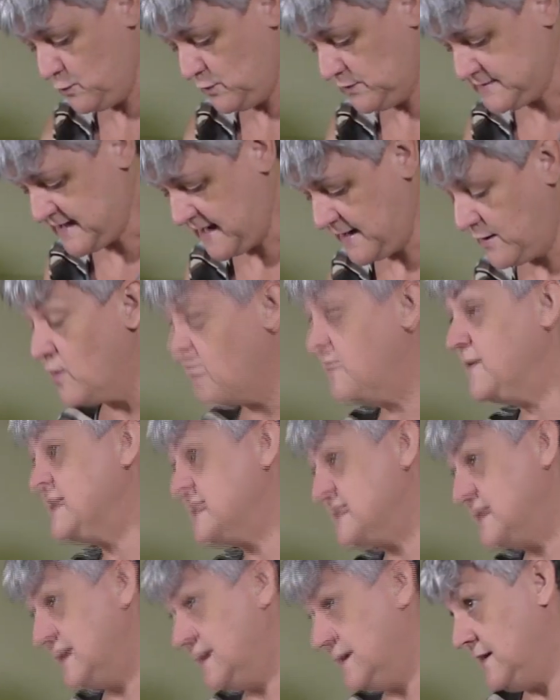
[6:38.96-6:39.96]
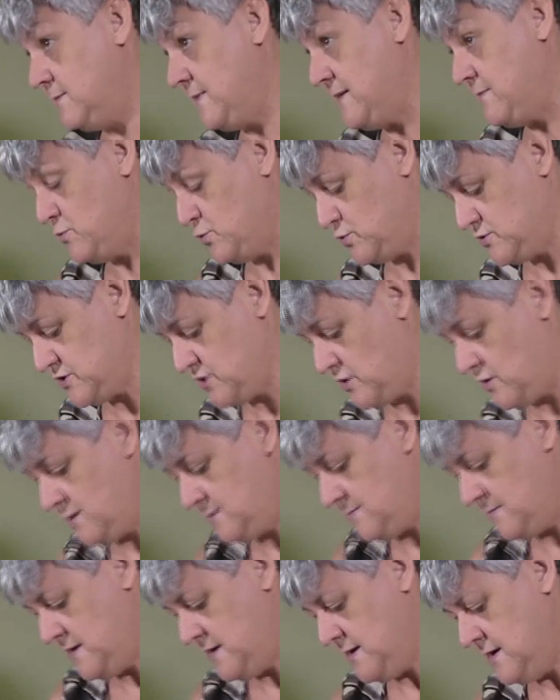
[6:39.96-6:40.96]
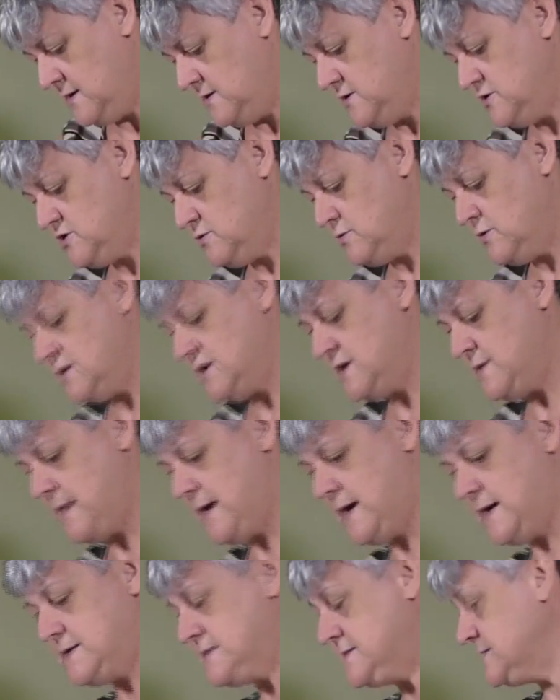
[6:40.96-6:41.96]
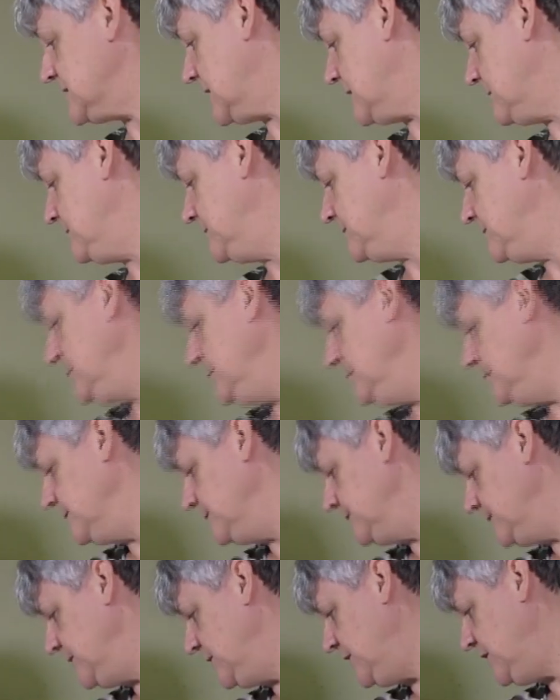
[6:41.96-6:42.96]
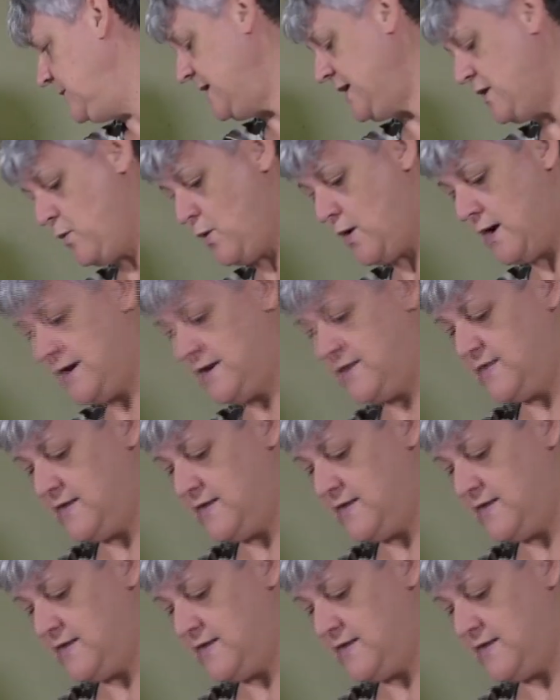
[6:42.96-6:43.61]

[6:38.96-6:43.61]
will take obviously a little bit more time. You do want your pasta to be quite